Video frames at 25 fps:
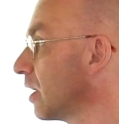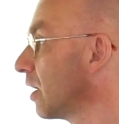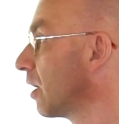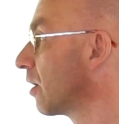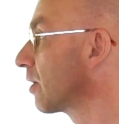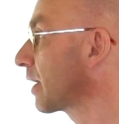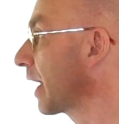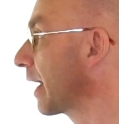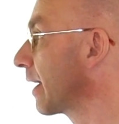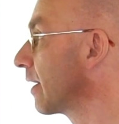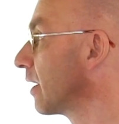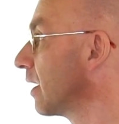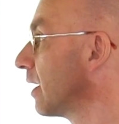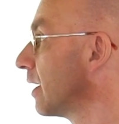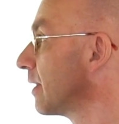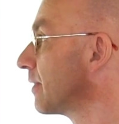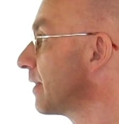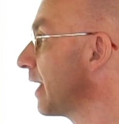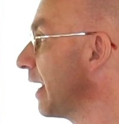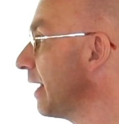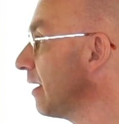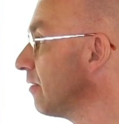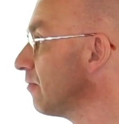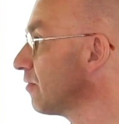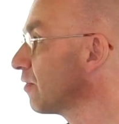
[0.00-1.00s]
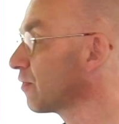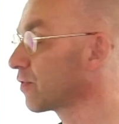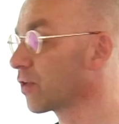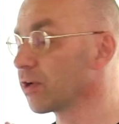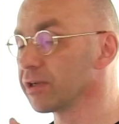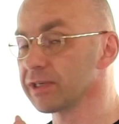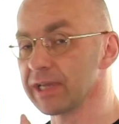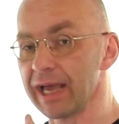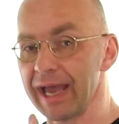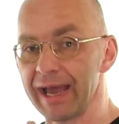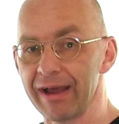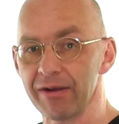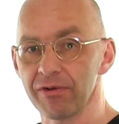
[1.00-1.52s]
Okay, then we've
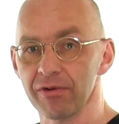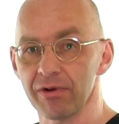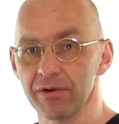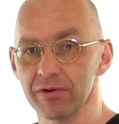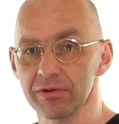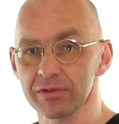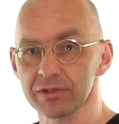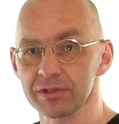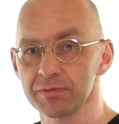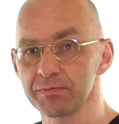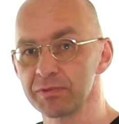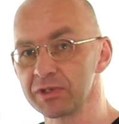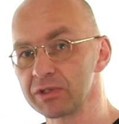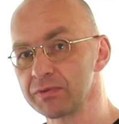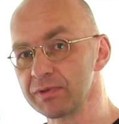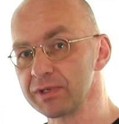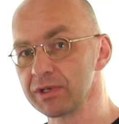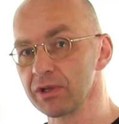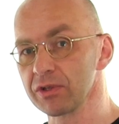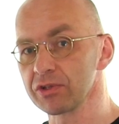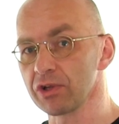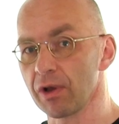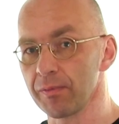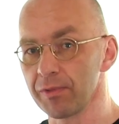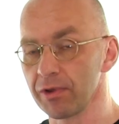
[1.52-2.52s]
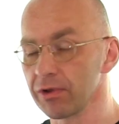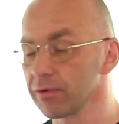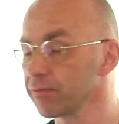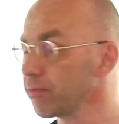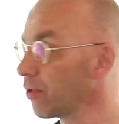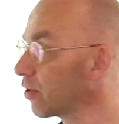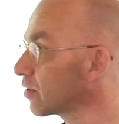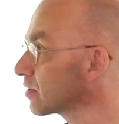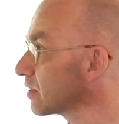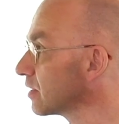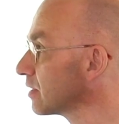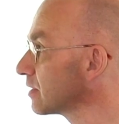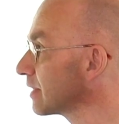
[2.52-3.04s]
got arrows between those oblong
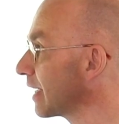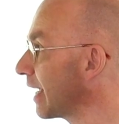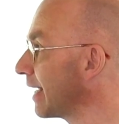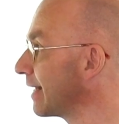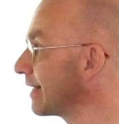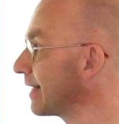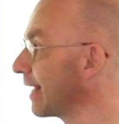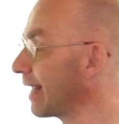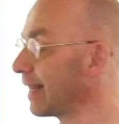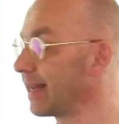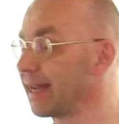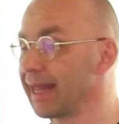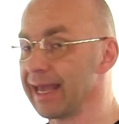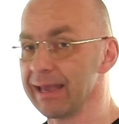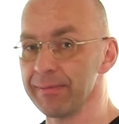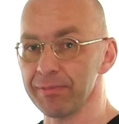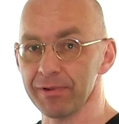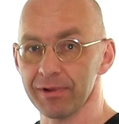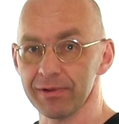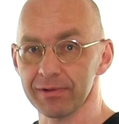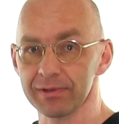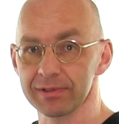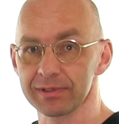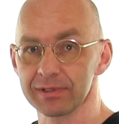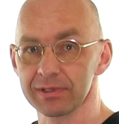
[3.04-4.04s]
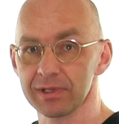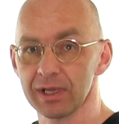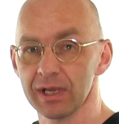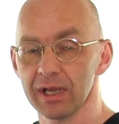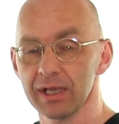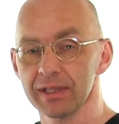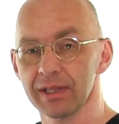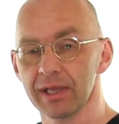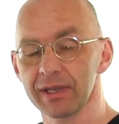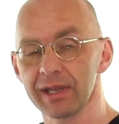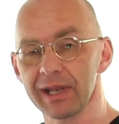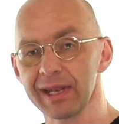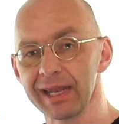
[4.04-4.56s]
boxes and they're labeled.
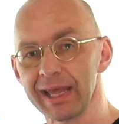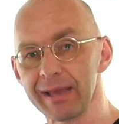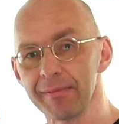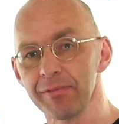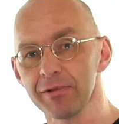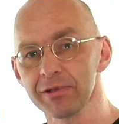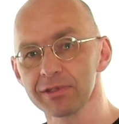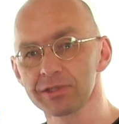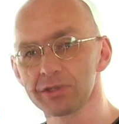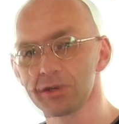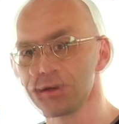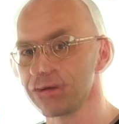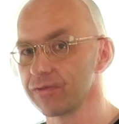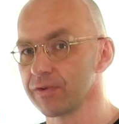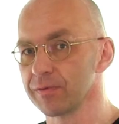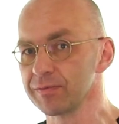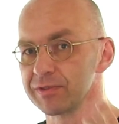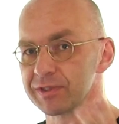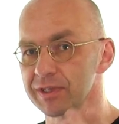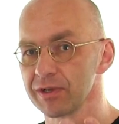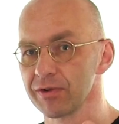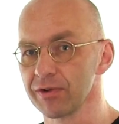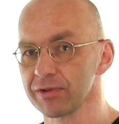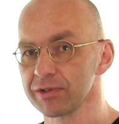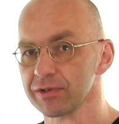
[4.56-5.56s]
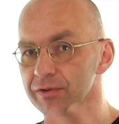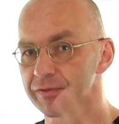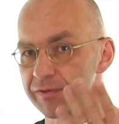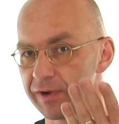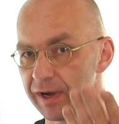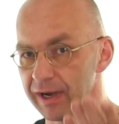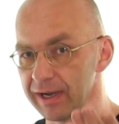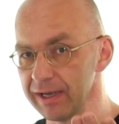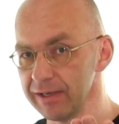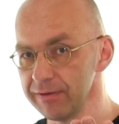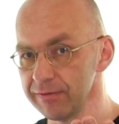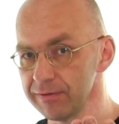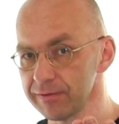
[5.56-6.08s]
Now the labels go from zero to
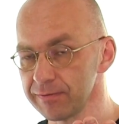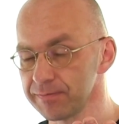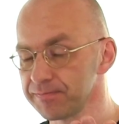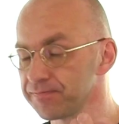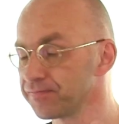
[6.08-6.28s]
five,